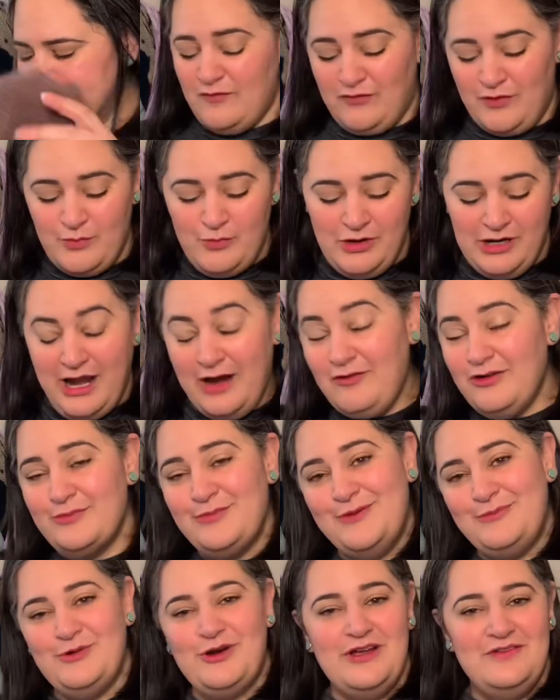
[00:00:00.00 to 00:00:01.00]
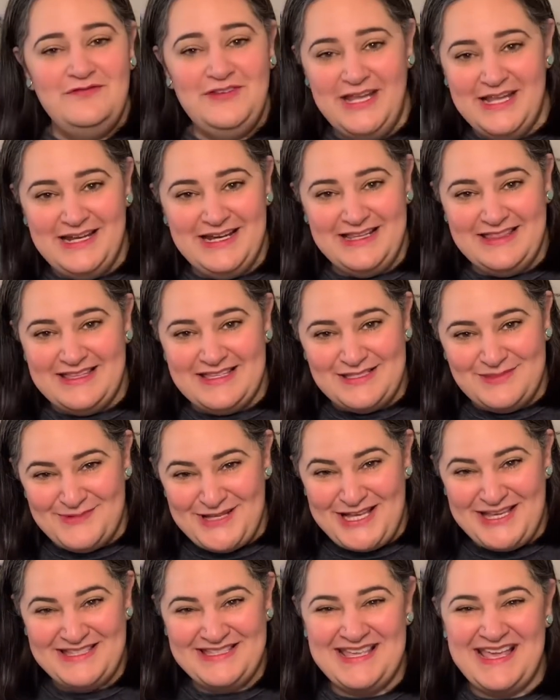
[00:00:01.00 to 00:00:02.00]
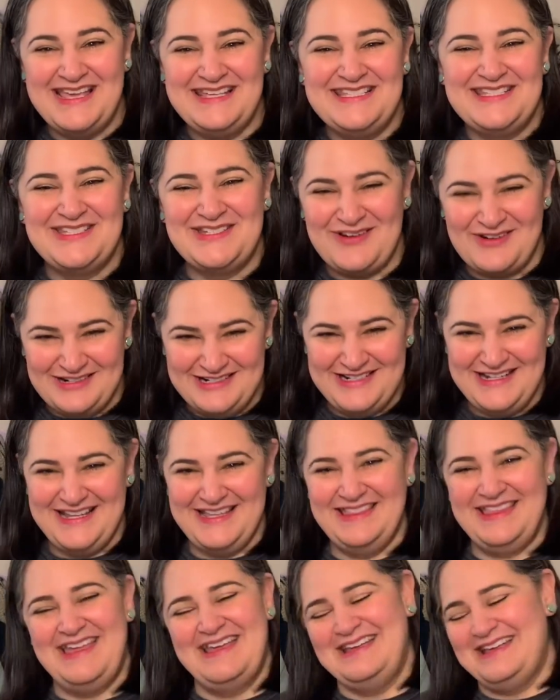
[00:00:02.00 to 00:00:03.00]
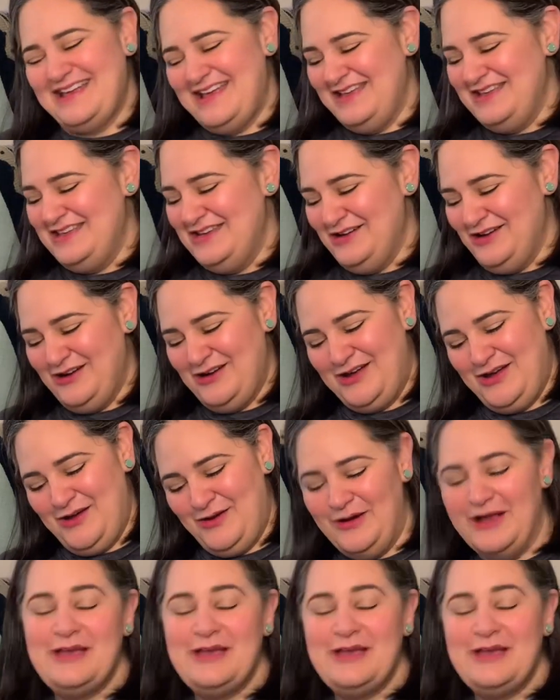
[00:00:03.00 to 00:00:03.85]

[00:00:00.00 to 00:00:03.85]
From what I remember of knitting this, because I started it like a year ago,